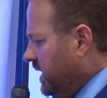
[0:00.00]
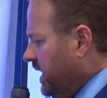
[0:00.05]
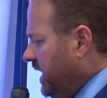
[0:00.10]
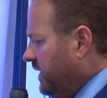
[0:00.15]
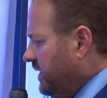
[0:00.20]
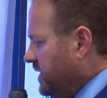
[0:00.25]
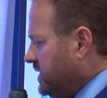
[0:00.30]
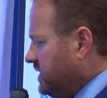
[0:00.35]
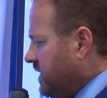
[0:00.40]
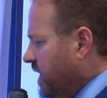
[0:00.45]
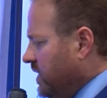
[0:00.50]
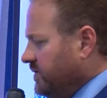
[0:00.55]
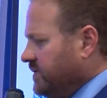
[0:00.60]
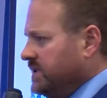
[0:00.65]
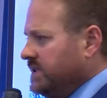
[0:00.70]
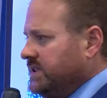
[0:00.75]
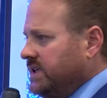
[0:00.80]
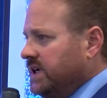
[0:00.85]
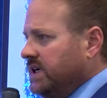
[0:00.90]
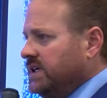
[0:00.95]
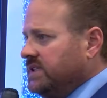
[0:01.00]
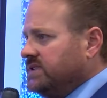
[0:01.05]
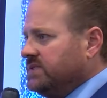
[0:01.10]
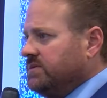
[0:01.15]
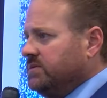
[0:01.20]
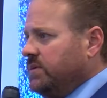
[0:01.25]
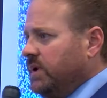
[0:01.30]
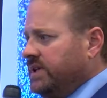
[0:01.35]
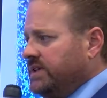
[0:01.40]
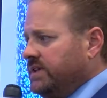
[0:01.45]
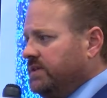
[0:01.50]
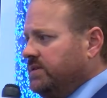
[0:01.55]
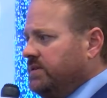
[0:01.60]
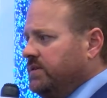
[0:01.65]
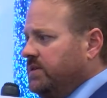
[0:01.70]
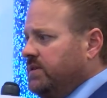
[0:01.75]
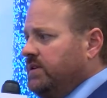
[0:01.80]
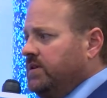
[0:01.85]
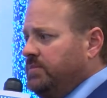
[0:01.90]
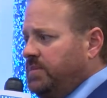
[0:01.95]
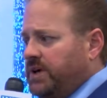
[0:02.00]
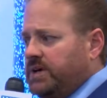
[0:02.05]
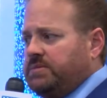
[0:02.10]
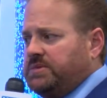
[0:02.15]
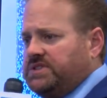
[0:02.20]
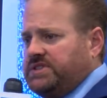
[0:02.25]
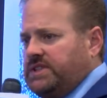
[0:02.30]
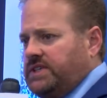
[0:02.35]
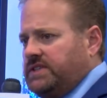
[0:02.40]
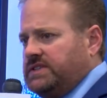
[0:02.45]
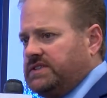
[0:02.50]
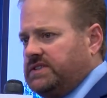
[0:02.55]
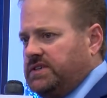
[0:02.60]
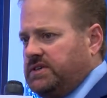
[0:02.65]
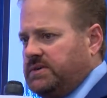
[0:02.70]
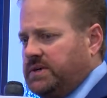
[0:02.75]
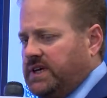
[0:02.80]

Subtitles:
And the software does what the big machines do.